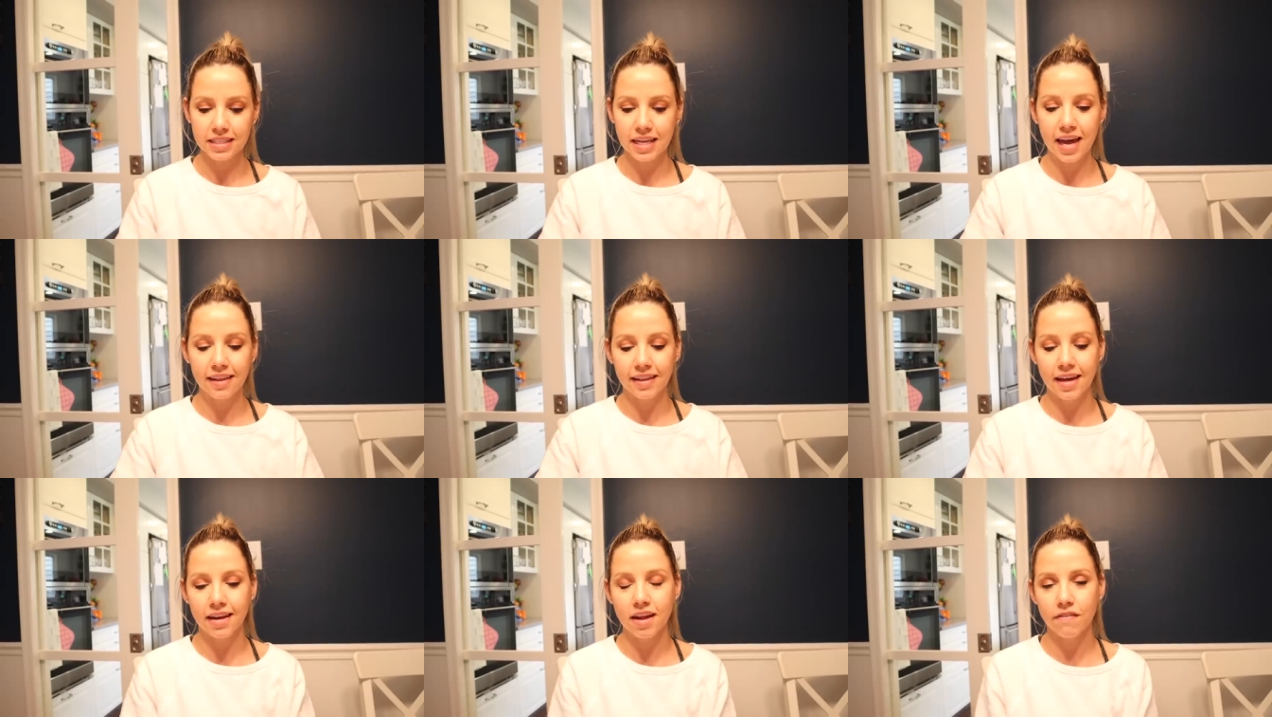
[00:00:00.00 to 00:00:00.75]
And
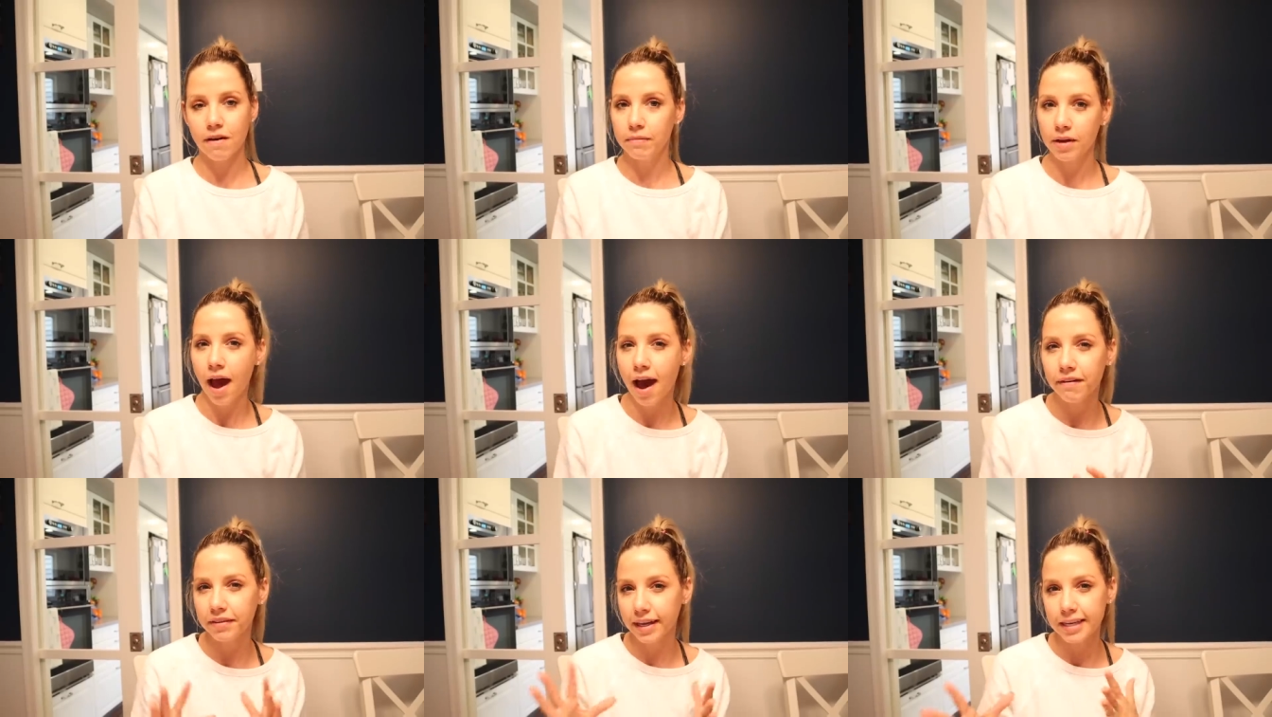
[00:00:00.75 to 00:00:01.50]
then if I'm
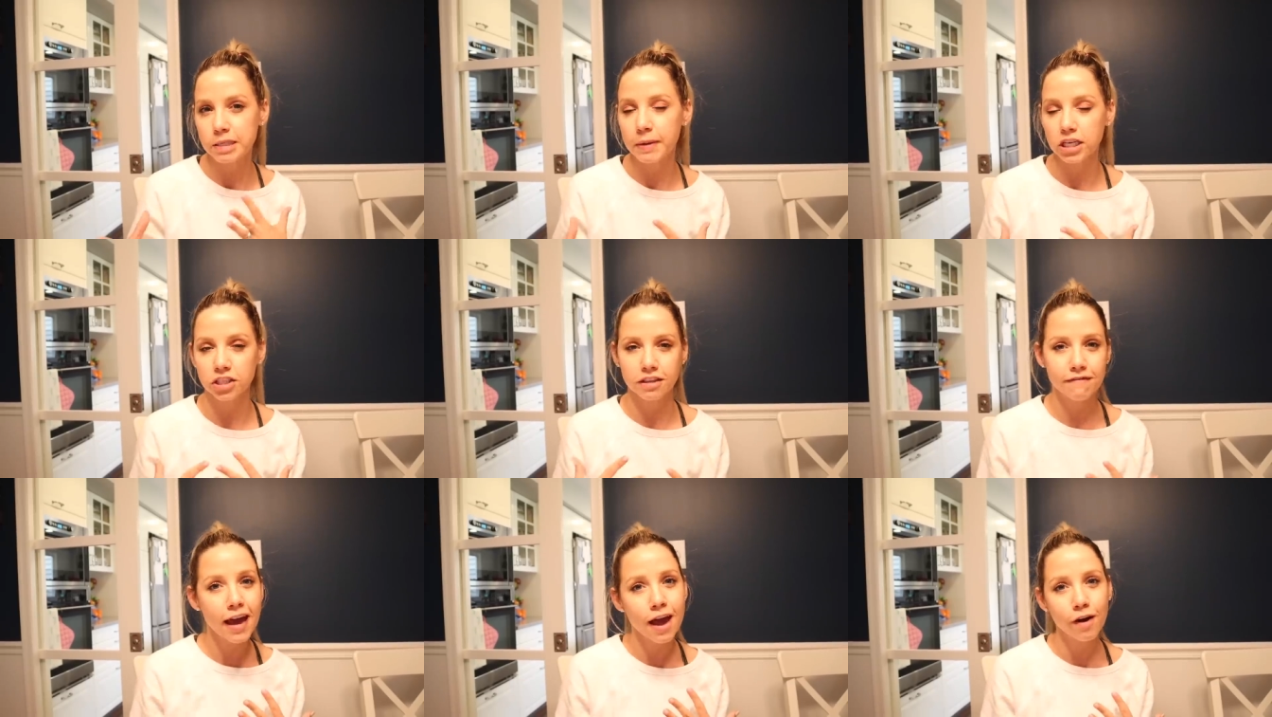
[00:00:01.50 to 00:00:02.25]
have like a special
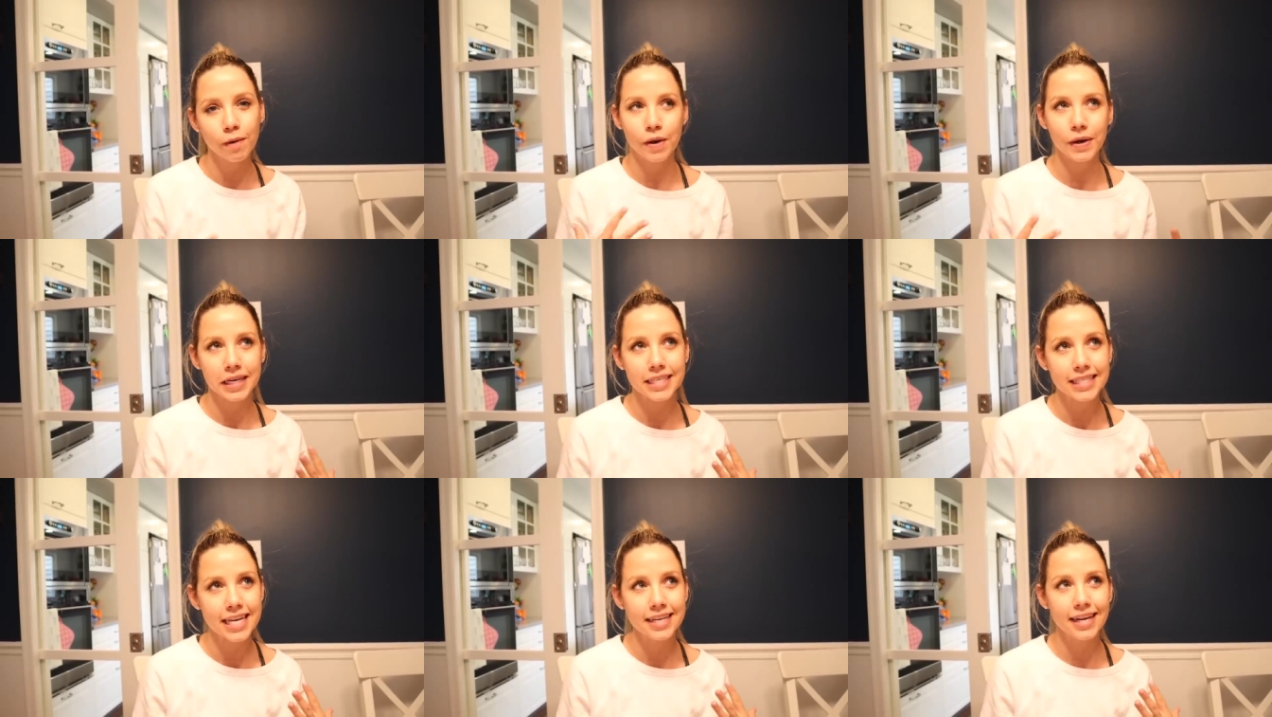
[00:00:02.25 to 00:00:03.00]
event or if I'm going
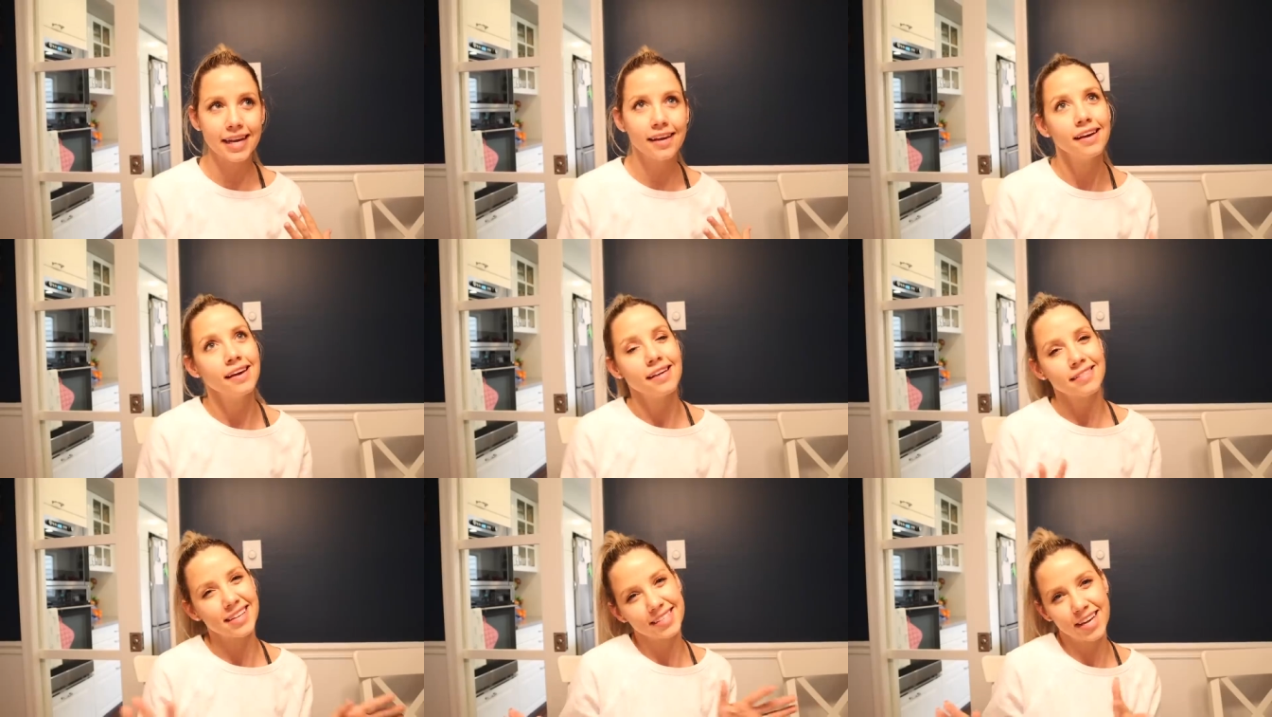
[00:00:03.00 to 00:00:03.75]
to date night,
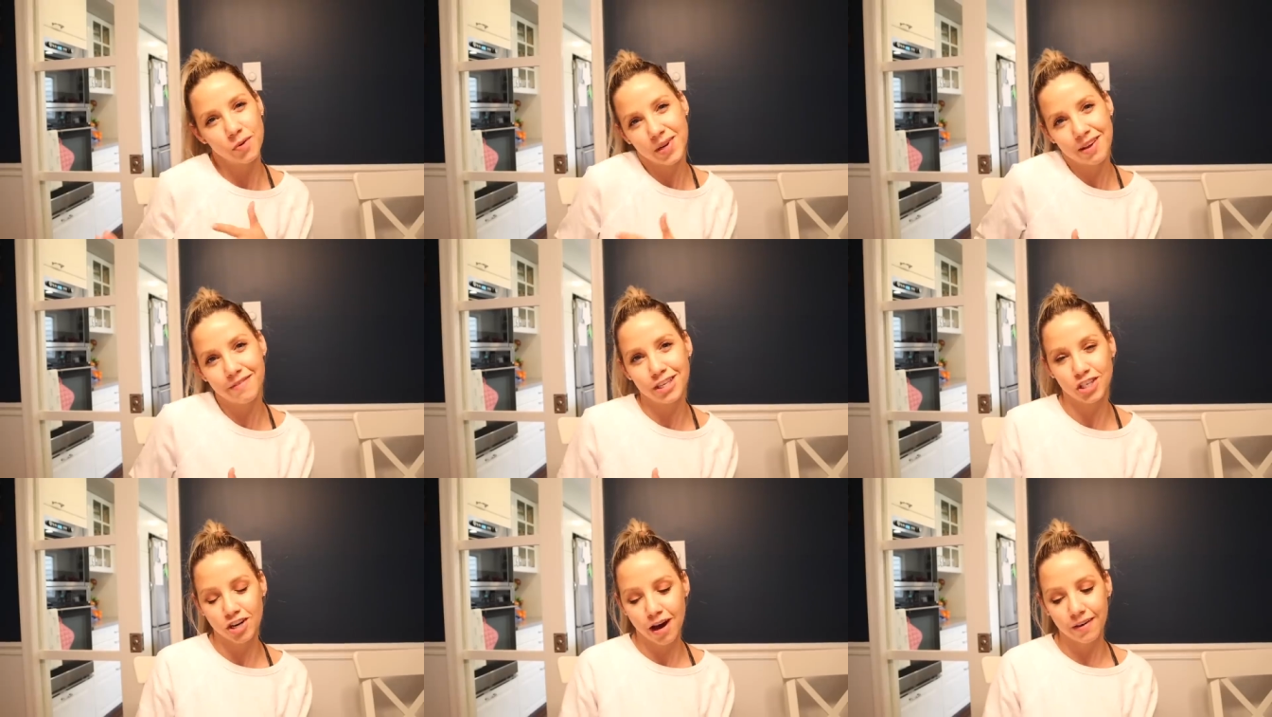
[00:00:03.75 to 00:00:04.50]
that's kind of when I
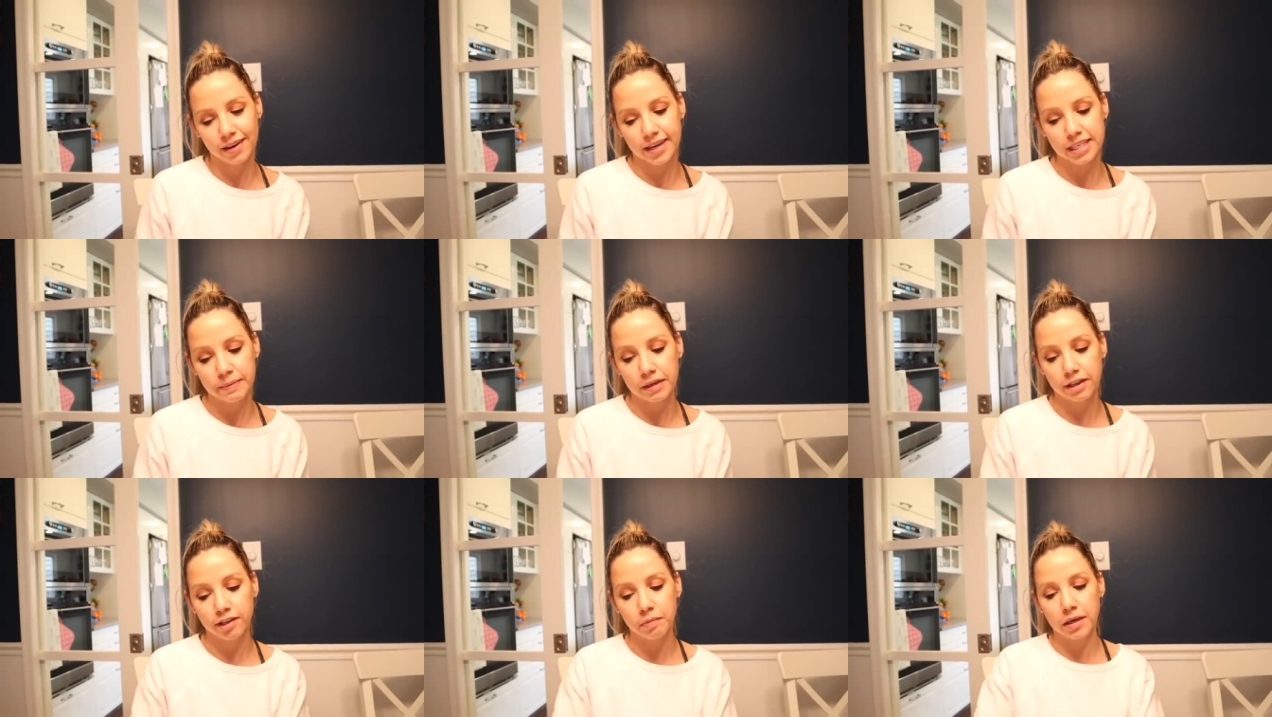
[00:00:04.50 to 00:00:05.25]
venture out and get something
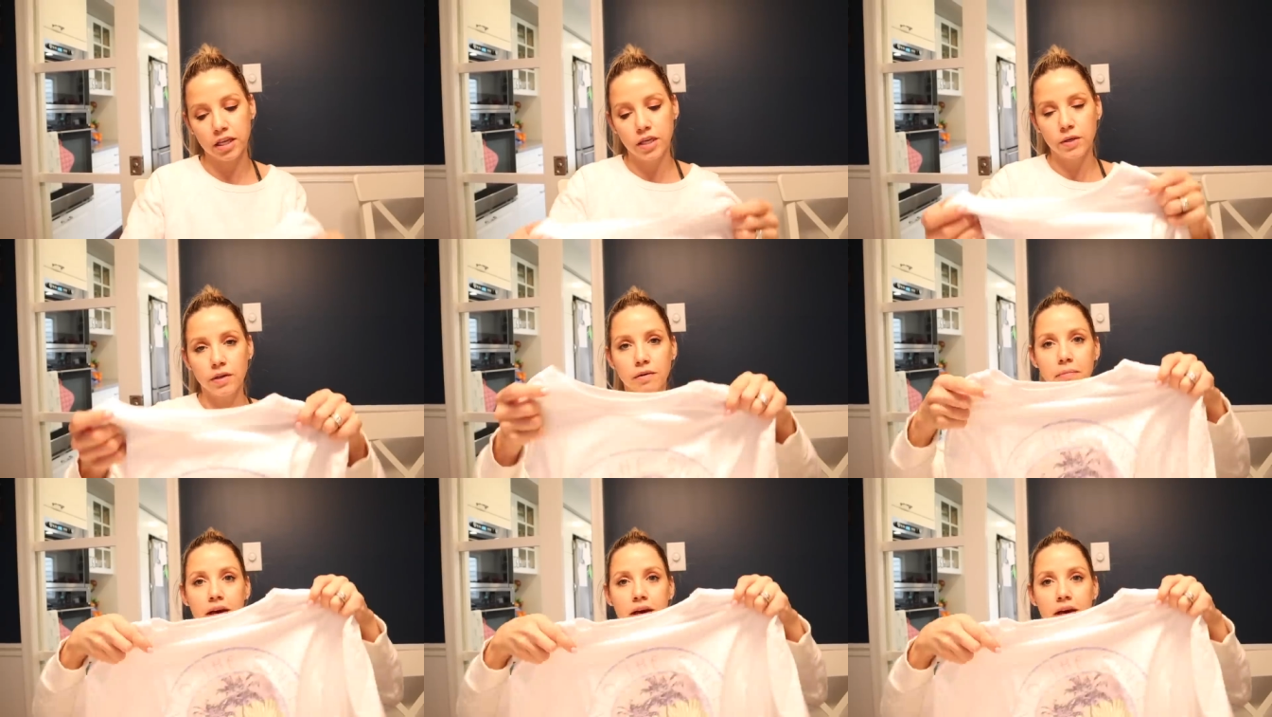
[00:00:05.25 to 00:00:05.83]
a little bit cuter.